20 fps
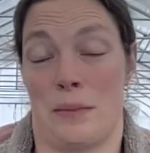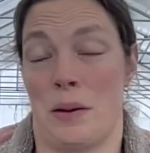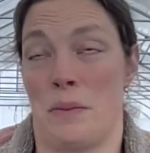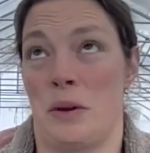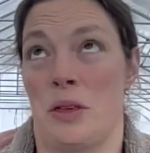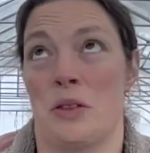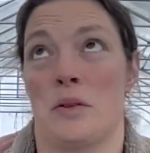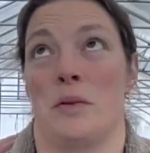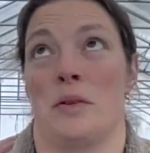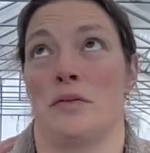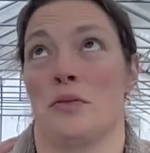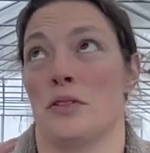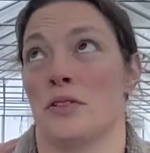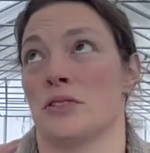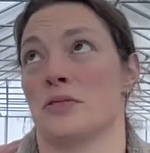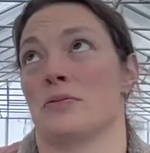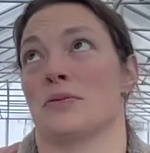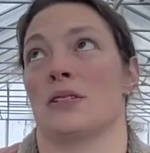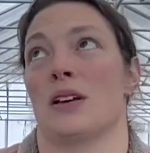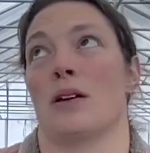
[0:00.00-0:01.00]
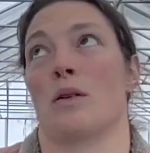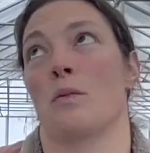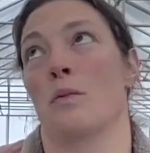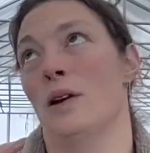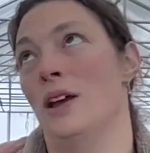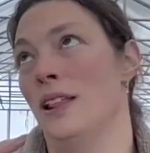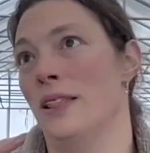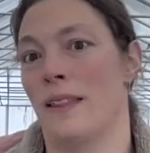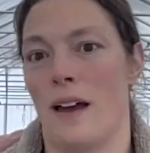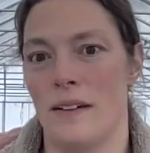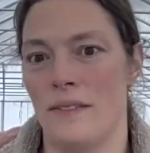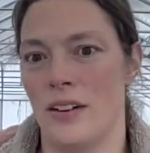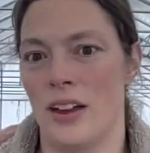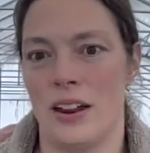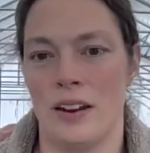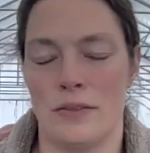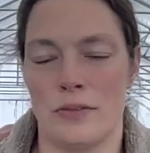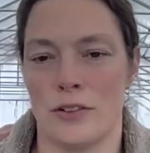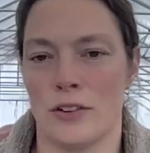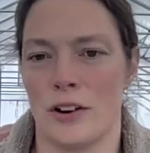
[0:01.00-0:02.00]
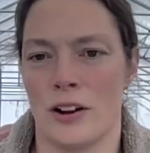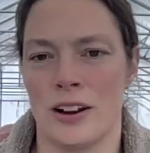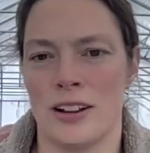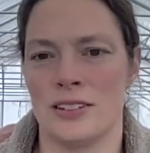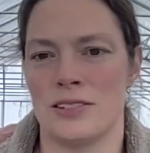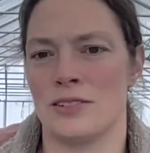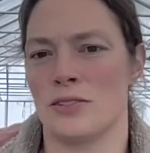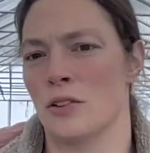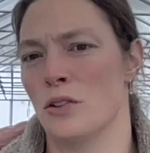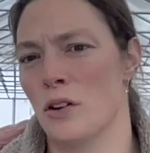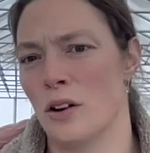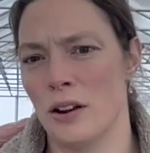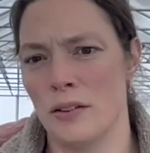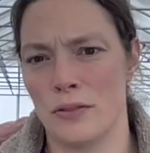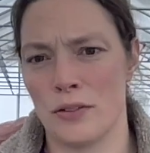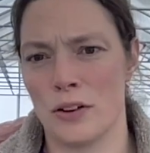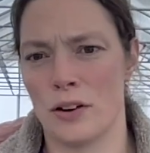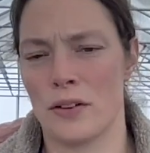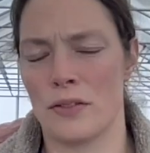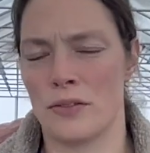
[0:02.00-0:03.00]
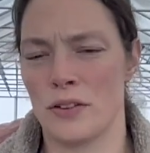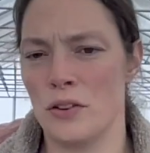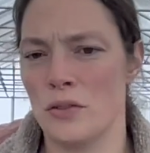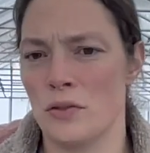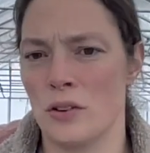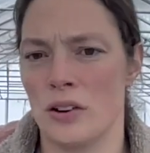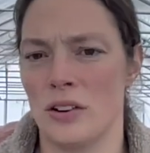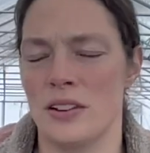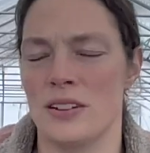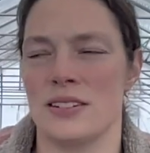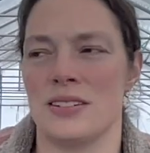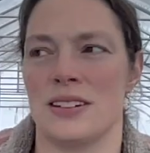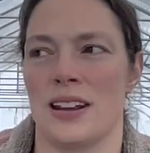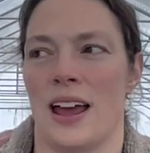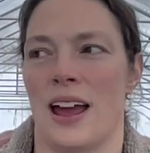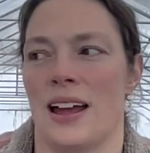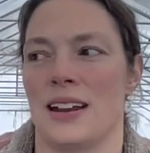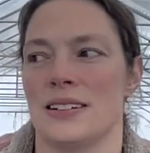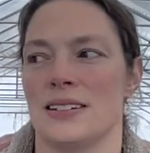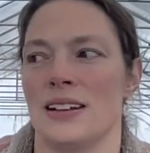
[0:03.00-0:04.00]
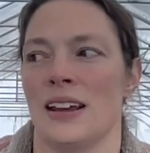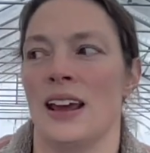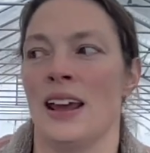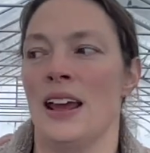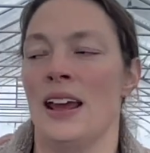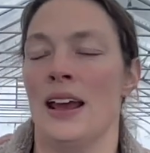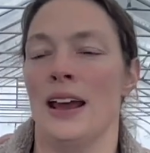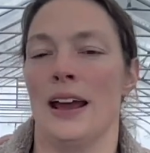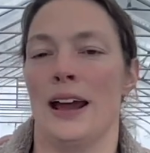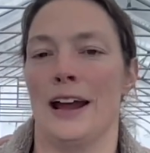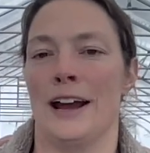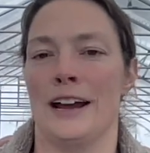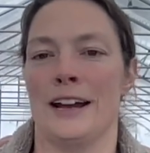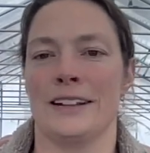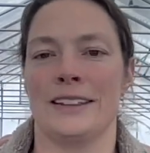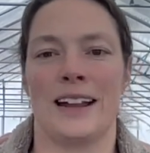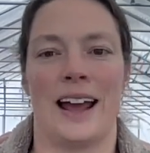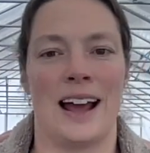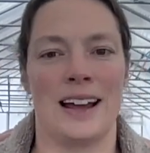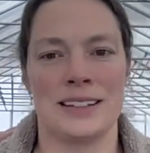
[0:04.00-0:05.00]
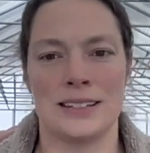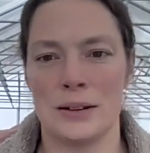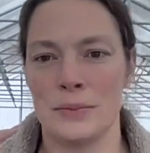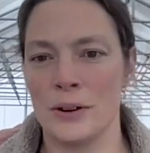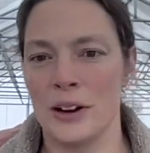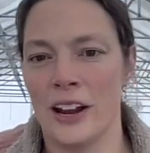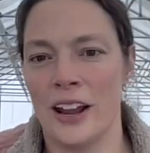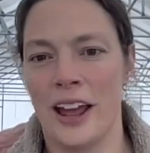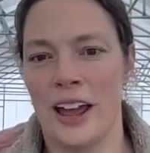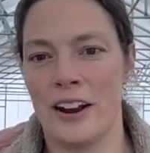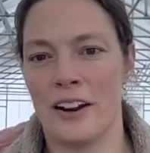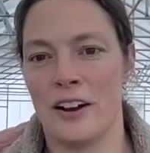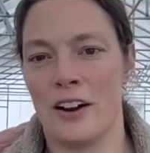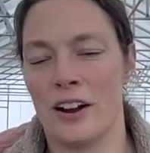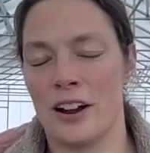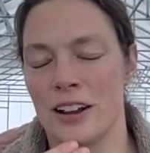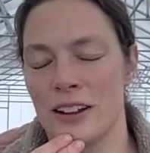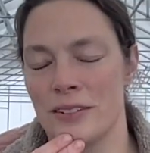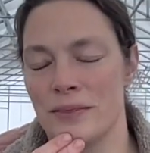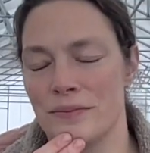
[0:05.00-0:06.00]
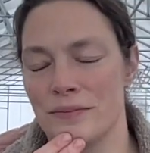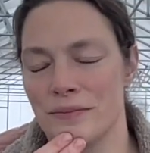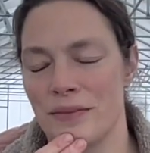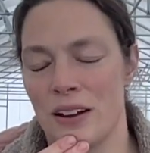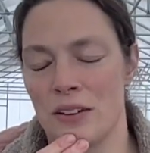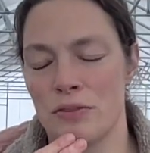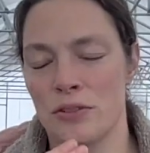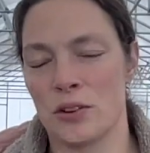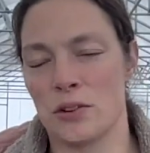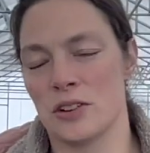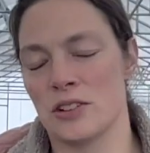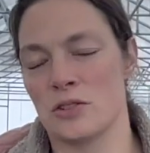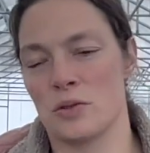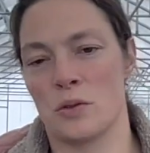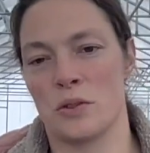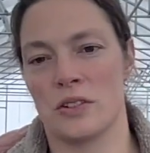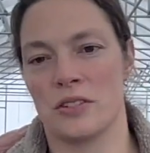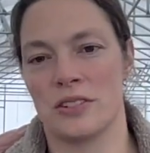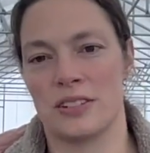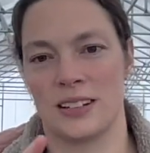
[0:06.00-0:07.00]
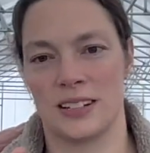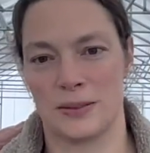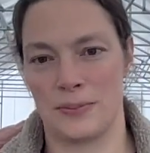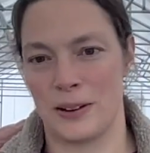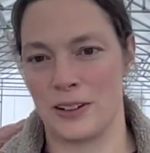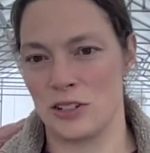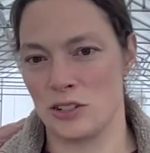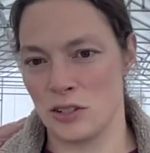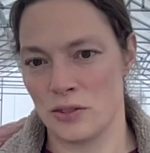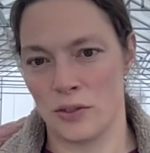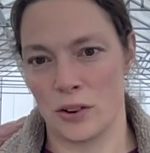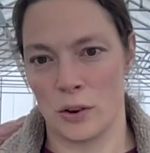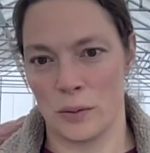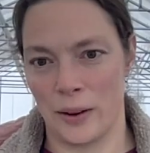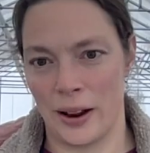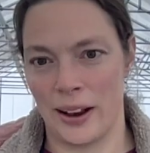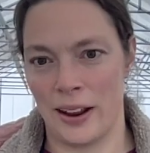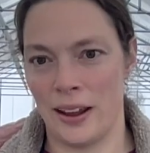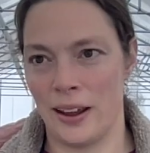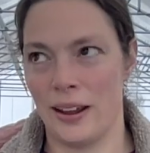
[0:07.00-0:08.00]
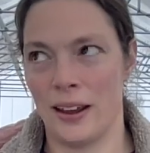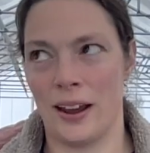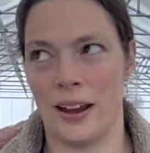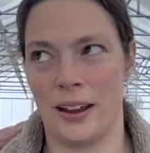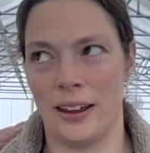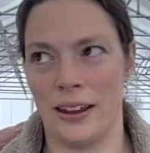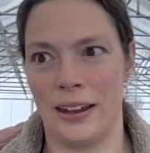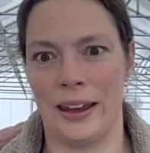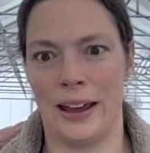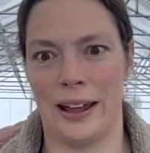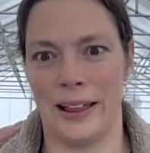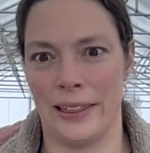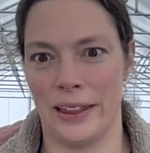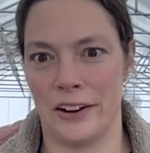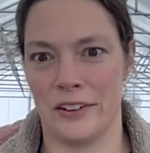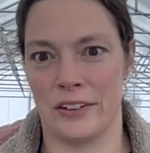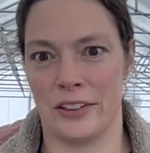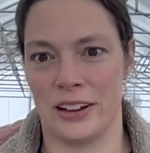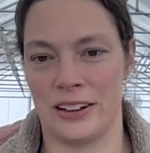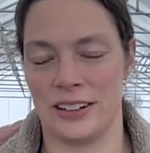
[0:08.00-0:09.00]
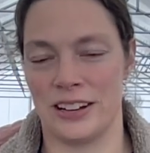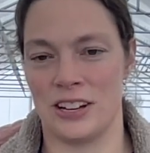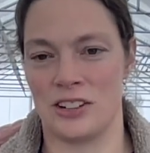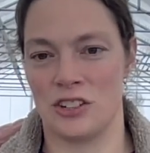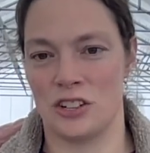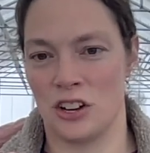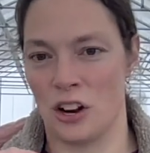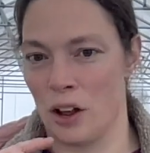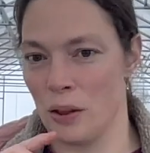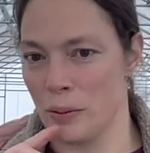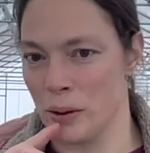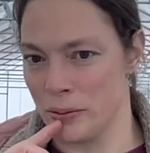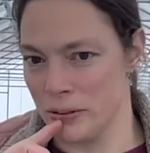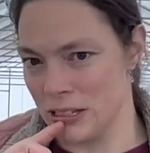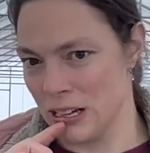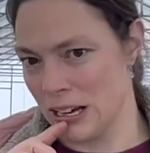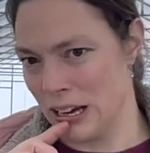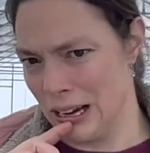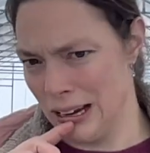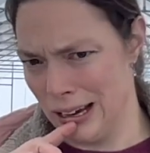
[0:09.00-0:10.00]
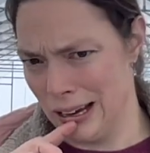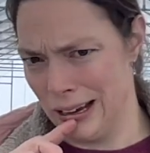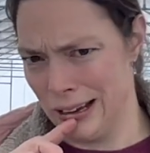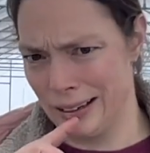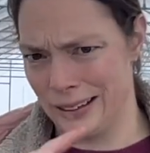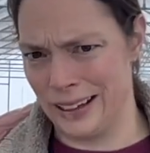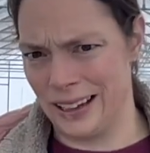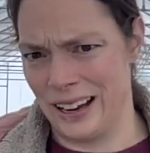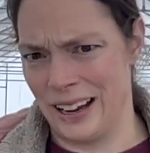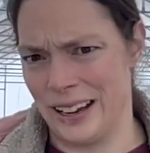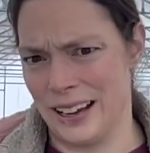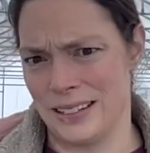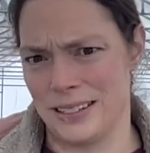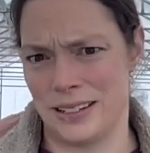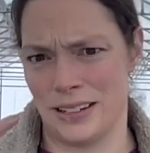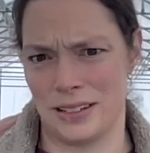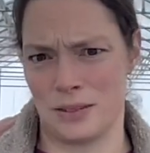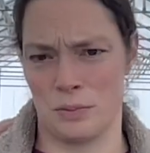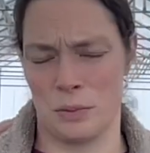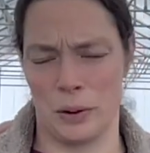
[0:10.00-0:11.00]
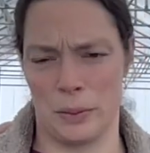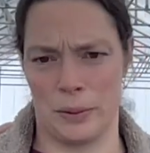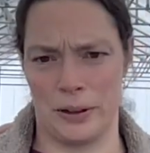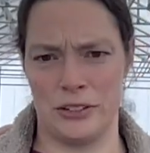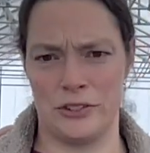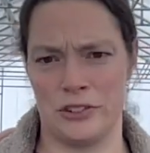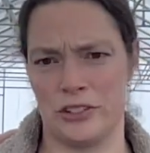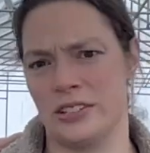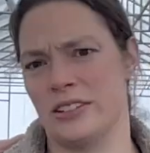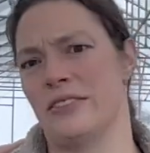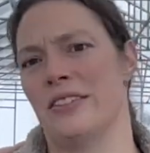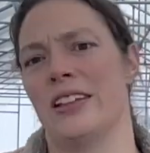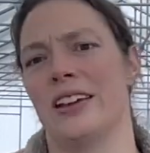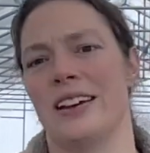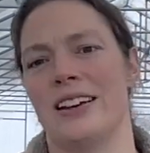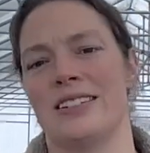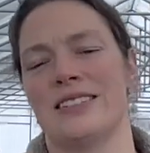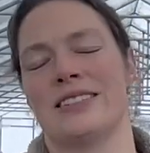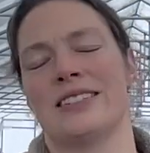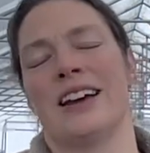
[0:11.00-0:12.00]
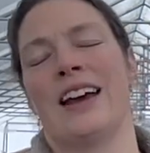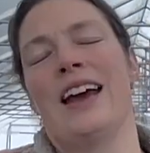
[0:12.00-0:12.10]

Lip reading: I mean, the one florist was like, we love it, it's so great for our funerals. And last summer I had a florist order 6 bunches for a wedding. Yeah, later that day she called me and was like, can I get 6 more bunches of this?